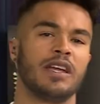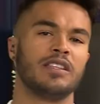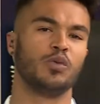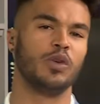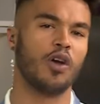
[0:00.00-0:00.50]

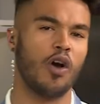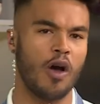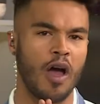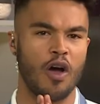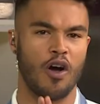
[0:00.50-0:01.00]
Mzansi, we
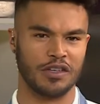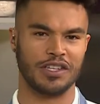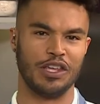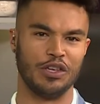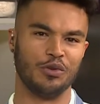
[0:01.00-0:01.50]
are
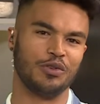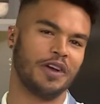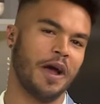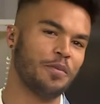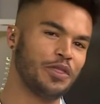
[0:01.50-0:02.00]
asking you to
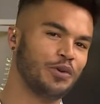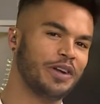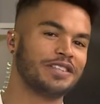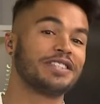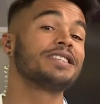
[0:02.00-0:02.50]
come through
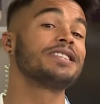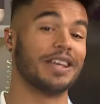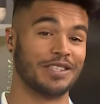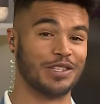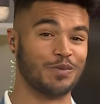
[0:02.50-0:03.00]
and assist
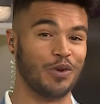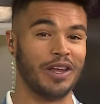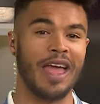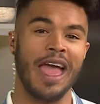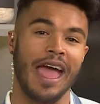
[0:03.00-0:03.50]
us this
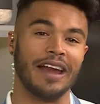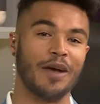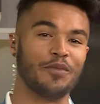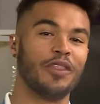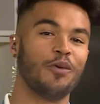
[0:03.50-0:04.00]
morning. And
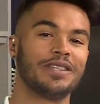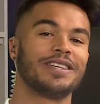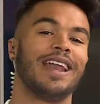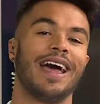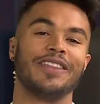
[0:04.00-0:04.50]
come through on the
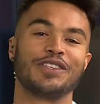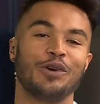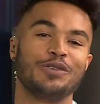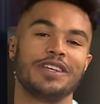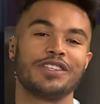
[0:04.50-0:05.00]
WhatsApp line that's
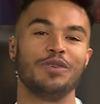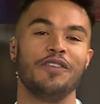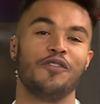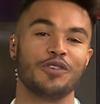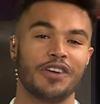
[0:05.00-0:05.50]

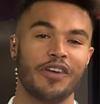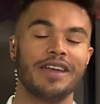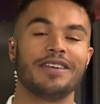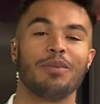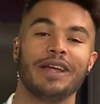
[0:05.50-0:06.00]
063
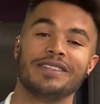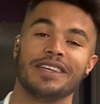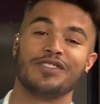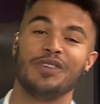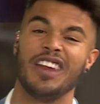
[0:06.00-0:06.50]

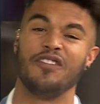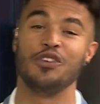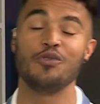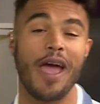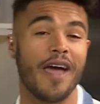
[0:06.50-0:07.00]
408 And if
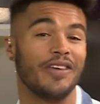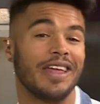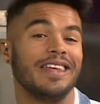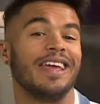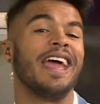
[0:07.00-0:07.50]
you have
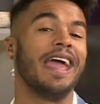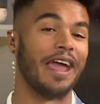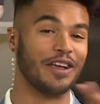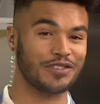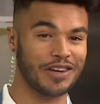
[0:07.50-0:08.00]
any
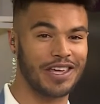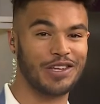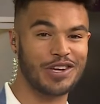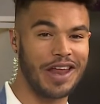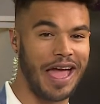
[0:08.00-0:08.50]
extra
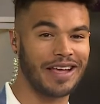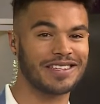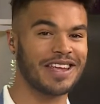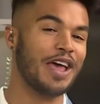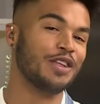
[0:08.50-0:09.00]
kitchen
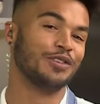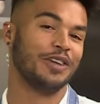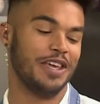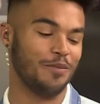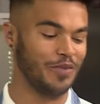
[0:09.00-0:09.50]
hacks to
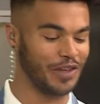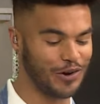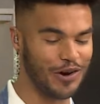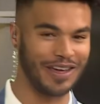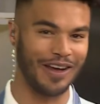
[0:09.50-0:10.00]
keep the
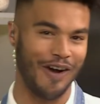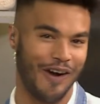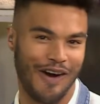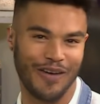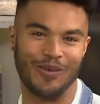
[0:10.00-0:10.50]
cooking
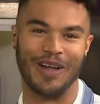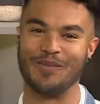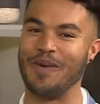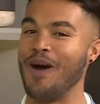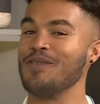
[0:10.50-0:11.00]
on while
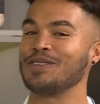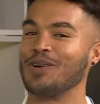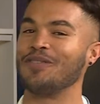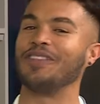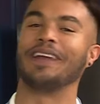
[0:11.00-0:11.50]
the power's
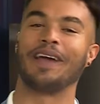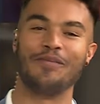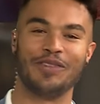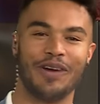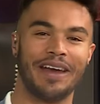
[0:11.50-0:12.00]
off, then
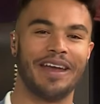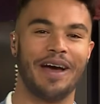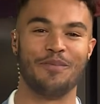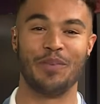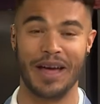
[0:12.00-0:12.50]
come through right
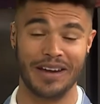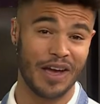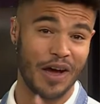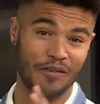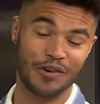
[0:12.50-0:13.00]
now.
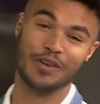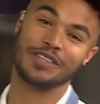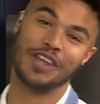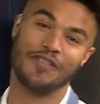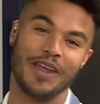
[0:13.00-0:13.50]
But of
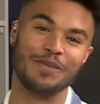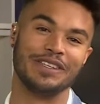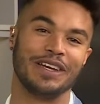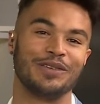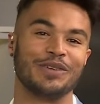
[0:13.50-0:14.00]
course, Chef Clem
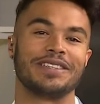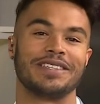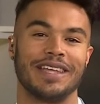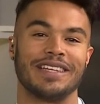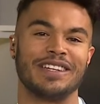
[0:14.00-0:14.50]
is here to
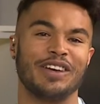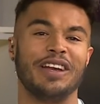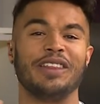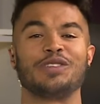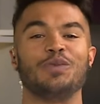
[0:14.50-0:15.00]
assist us. And
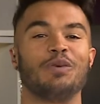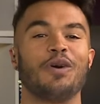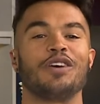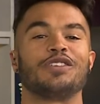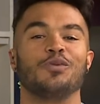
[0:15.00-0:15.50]
earlier this week,
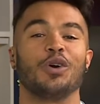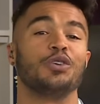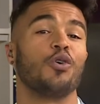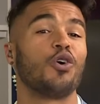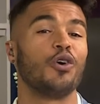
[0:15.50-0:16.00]
we asked you
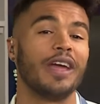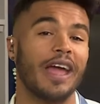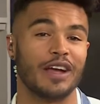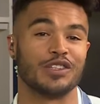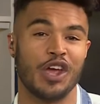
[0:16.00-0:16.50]
what your
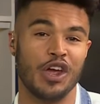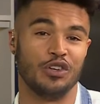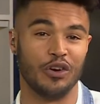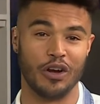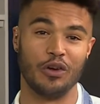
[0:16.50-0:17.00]
cooking hacks
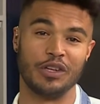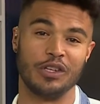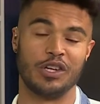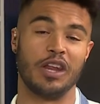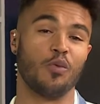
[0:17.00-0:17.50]
during load
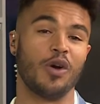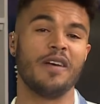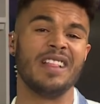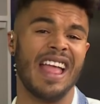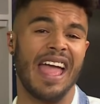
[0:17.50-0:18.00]
shedding
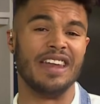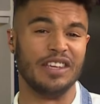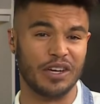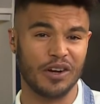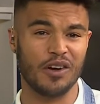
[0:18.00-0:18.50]
were. And
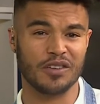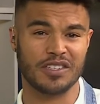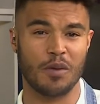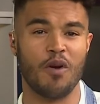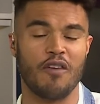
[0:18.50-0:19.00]
here are
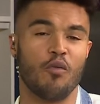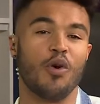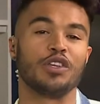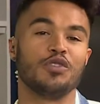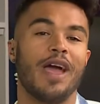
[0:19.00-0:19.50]
some of
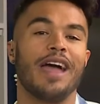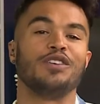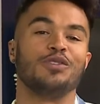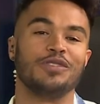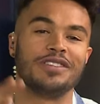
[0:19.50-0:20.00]
what you
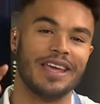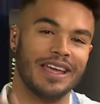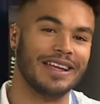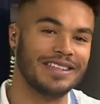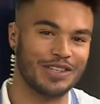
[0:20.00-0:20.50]
had to
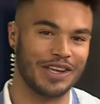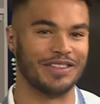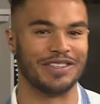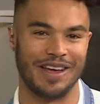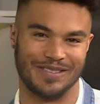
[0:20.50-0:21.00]
say. Let's
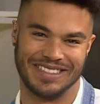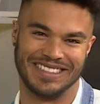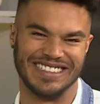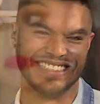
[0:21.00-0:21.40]
check this out.